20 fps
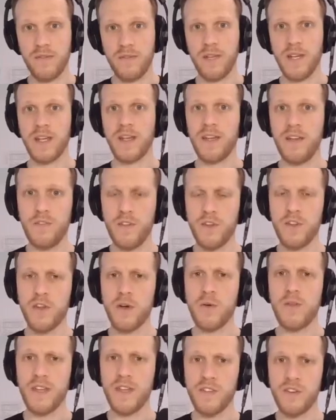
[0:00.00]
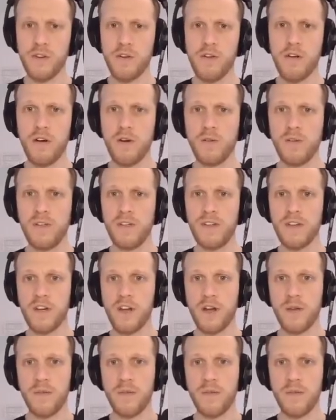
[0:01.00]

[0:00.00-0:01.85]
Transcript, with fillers: Like if you know that you're only the,